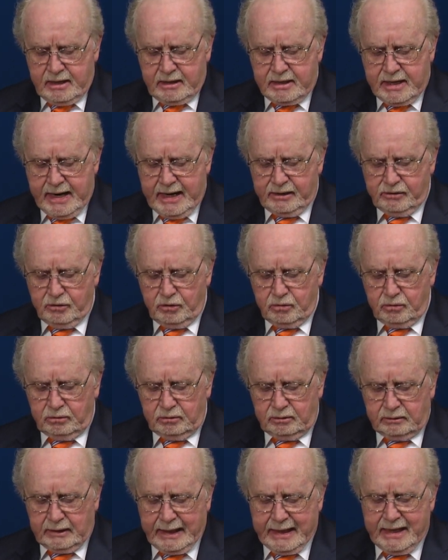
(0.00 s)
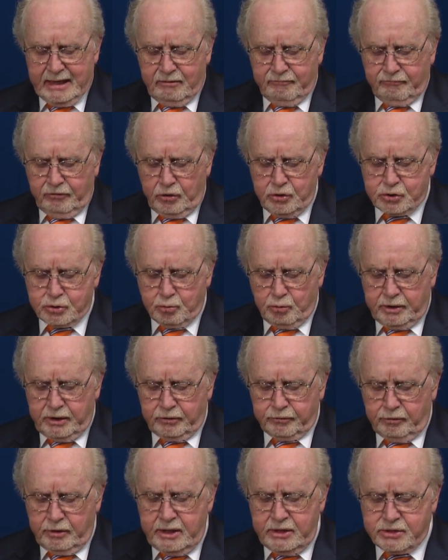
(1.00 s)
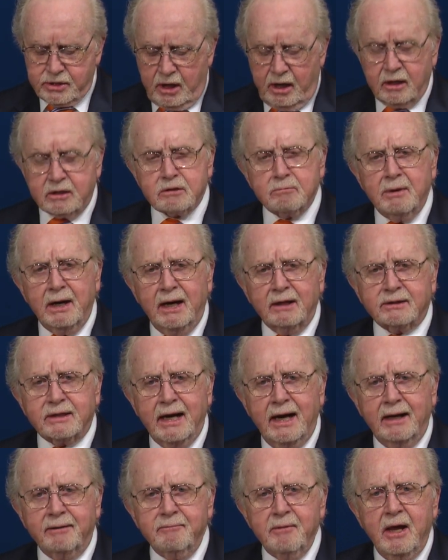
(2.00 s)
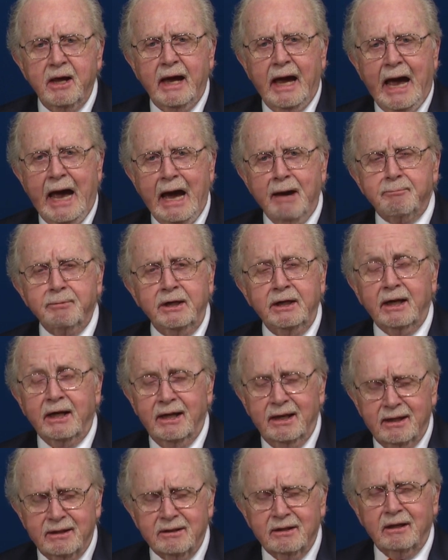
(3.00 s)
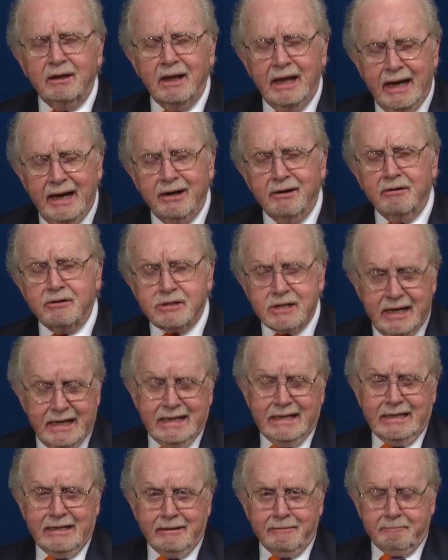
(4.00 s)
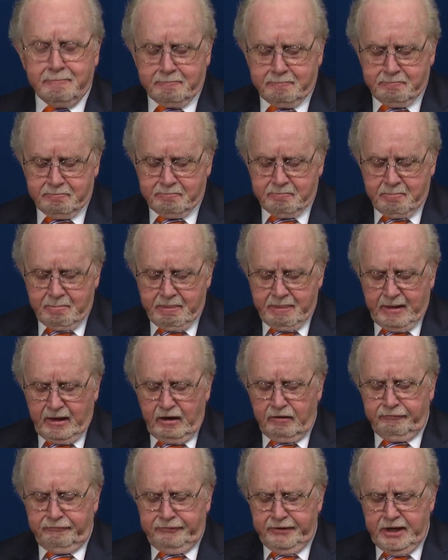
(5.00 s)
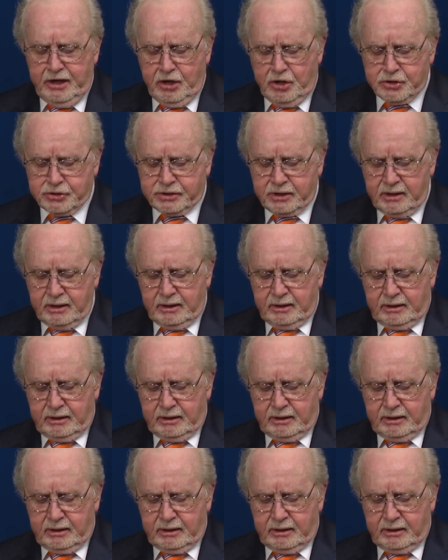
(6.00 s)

Daniel 8 and verse 23 talks about that happening in the latter time. A fierce